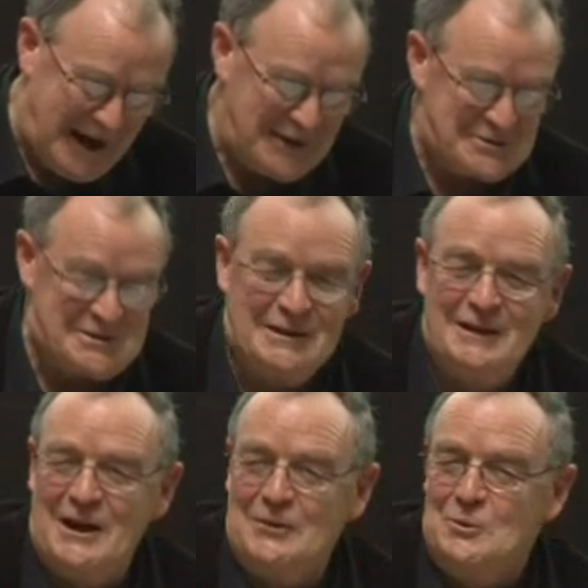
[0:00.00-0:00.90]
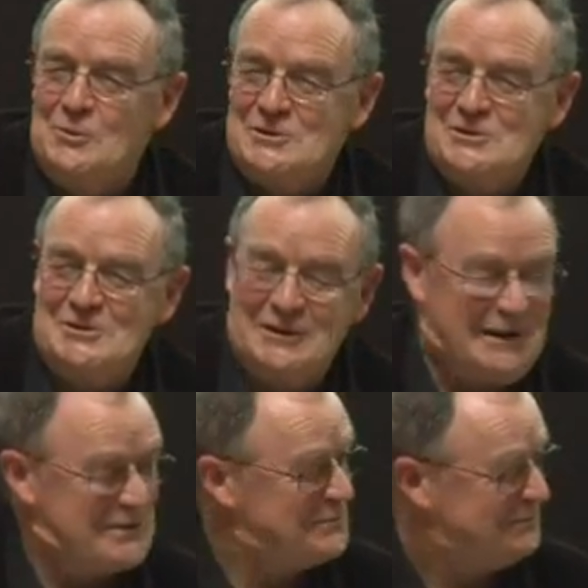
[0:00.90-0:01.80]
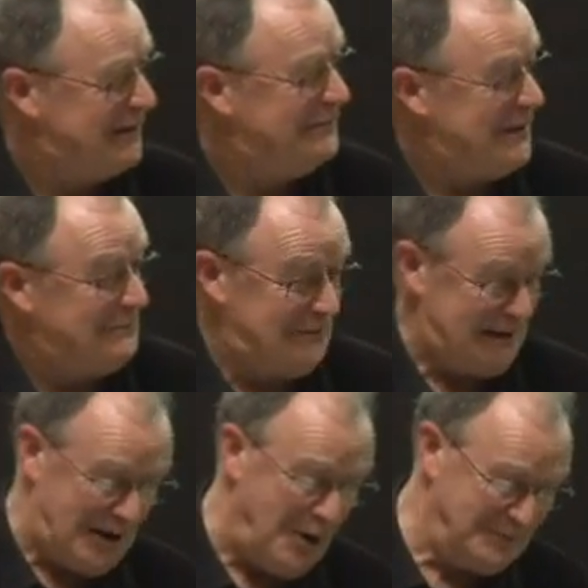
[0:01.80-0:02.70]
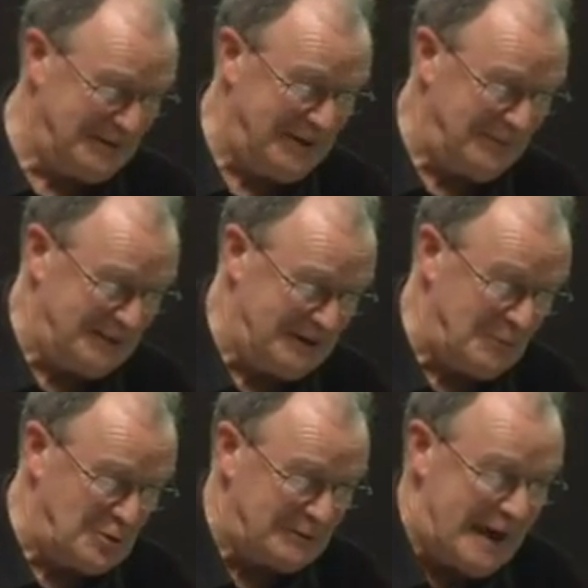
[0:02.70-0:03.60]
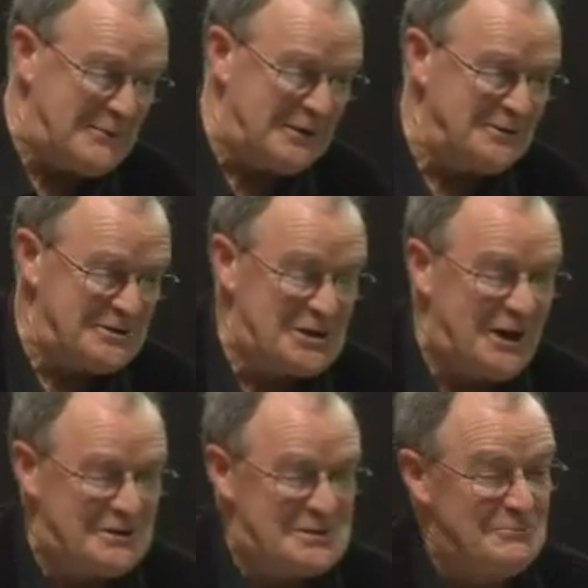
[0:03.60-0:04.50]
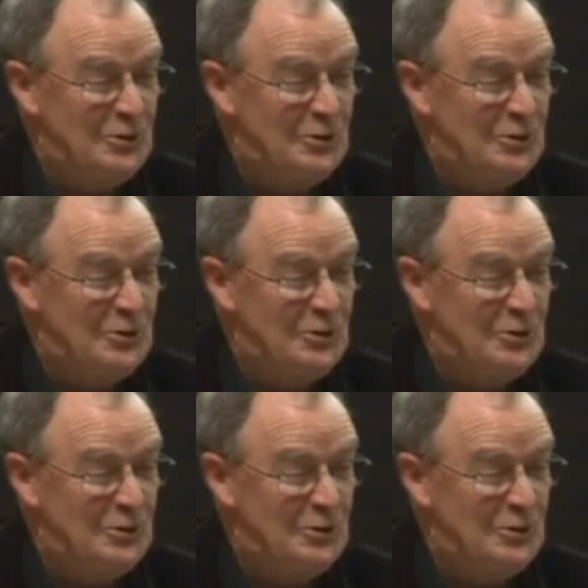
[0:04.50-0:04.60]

Arthur C. Clarke warns us that the more eminent the scientist,